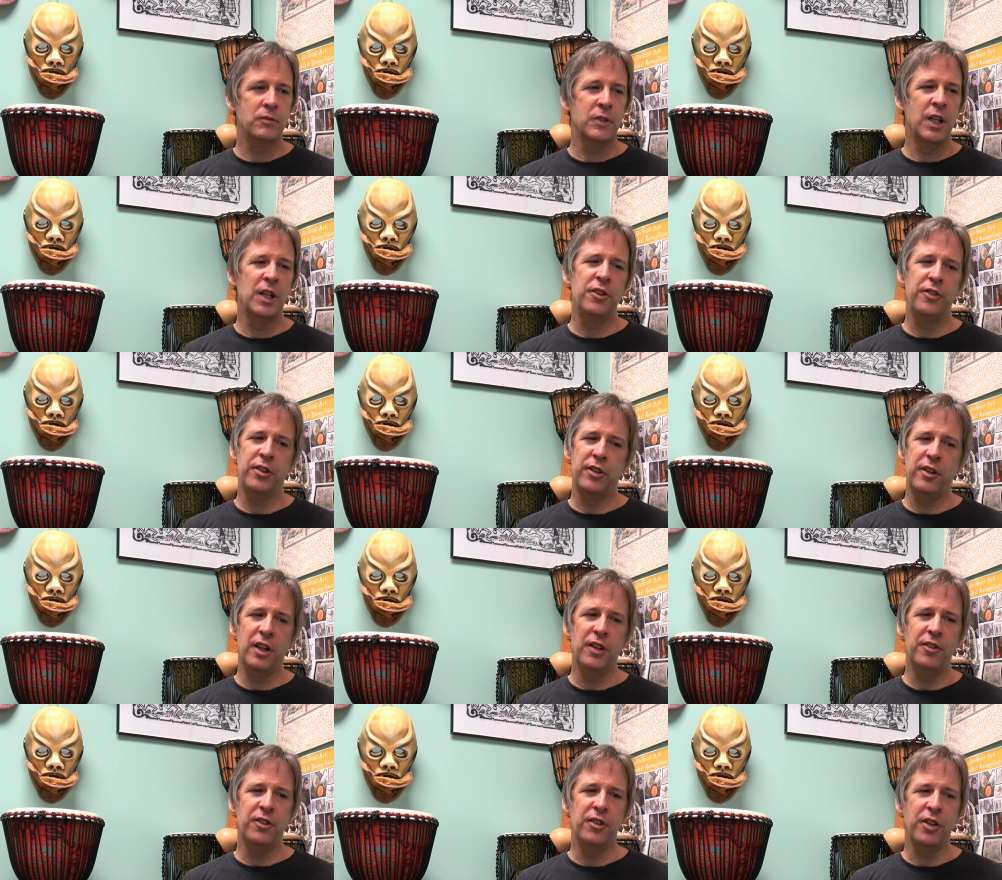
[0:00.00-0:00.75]
Speaker 1: and it's
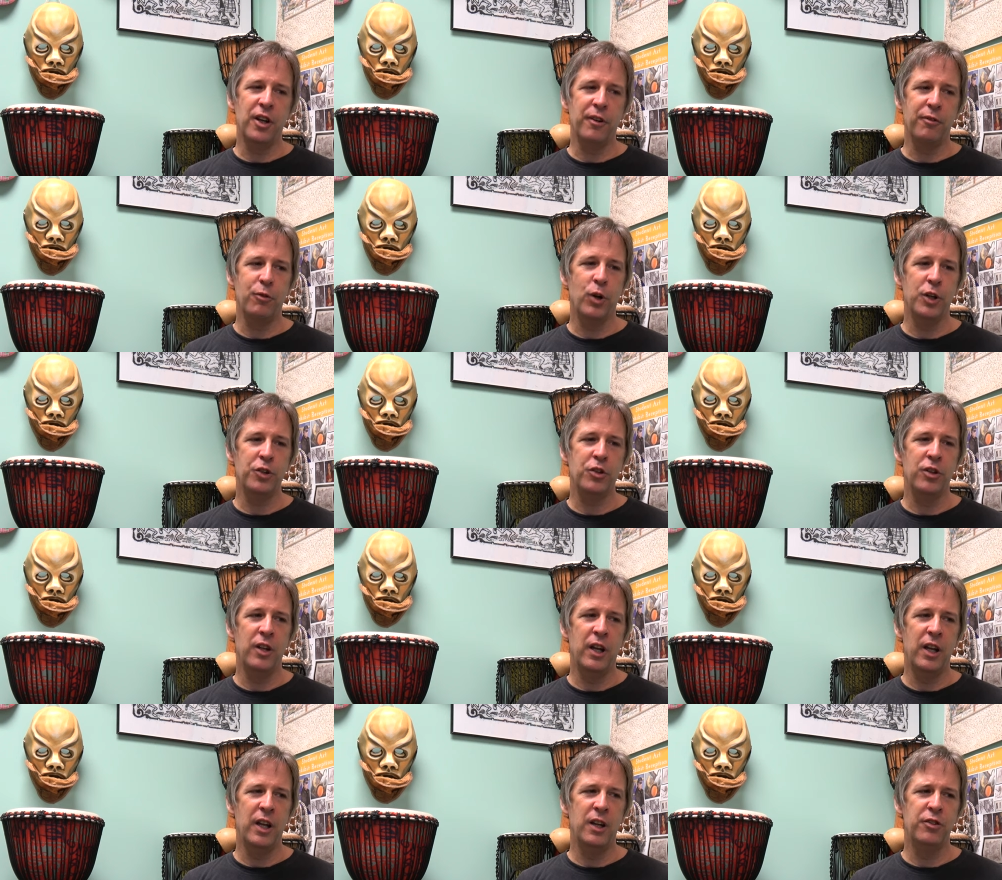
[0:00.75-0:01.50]
a, it's a tough
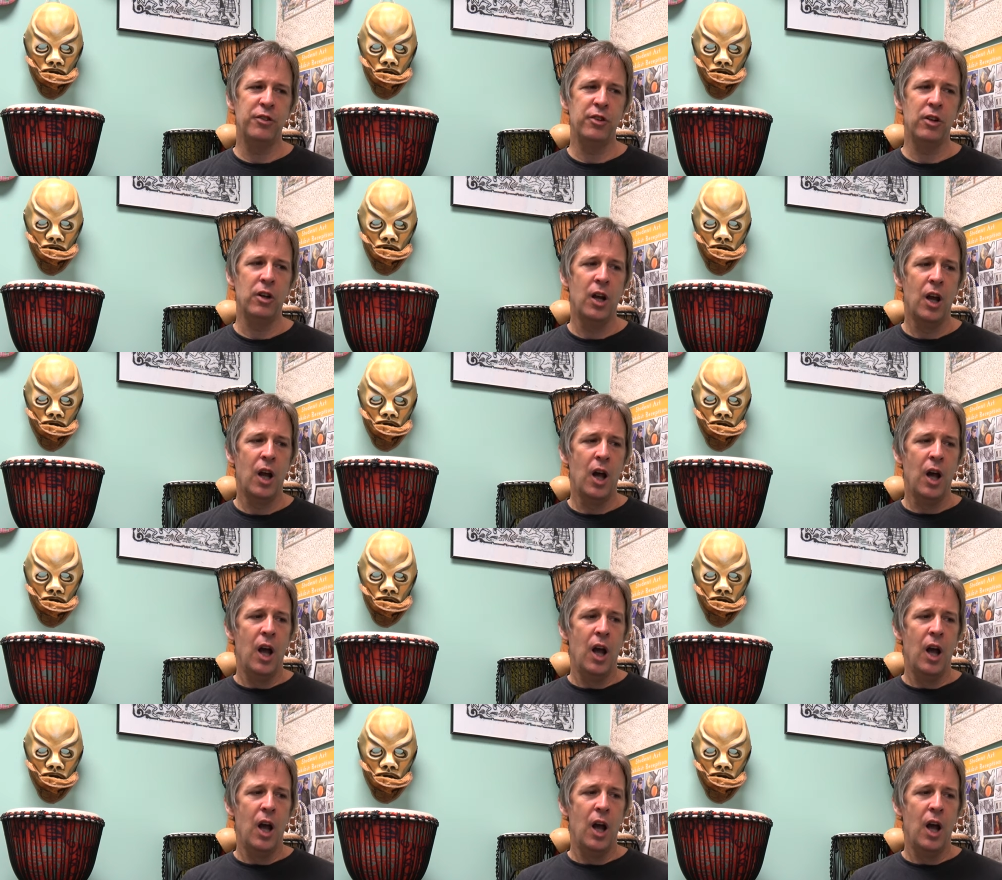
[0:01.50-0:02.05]
question to answer.